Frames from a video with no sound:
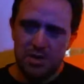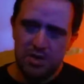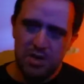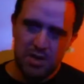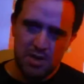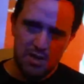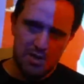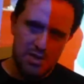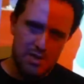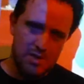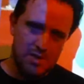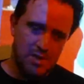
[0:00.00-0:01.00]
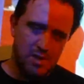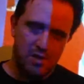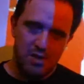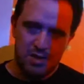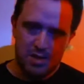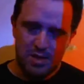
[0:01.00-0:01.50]
shtick is his
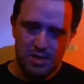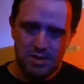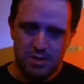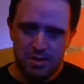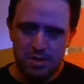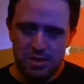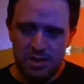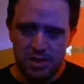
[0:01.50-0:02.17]
earnestness.